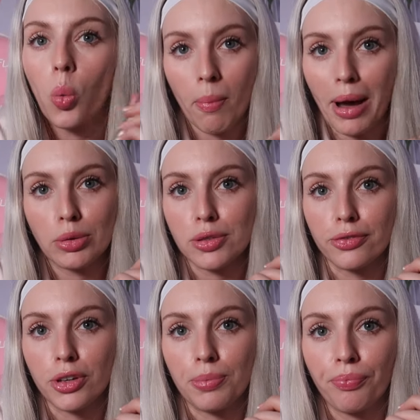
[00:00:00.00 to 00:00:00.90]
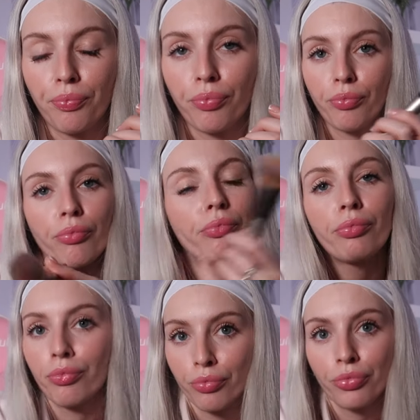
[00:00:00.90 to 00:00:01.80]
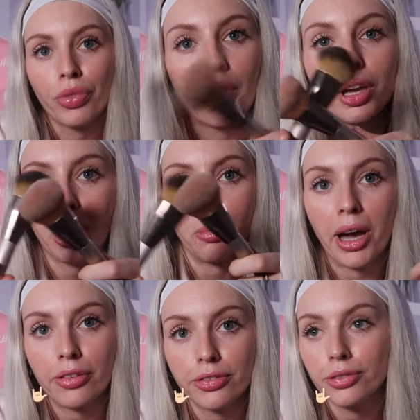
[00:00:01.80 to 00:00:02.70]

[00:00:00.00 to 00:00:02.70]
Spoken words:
£1 on film. Girl math.